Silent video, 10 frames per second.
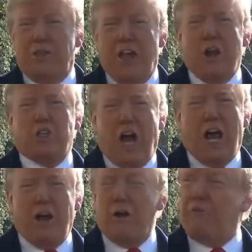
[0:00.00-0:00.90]
They're
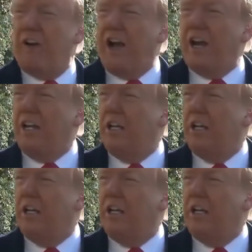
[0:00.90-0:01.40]
tired of fighting.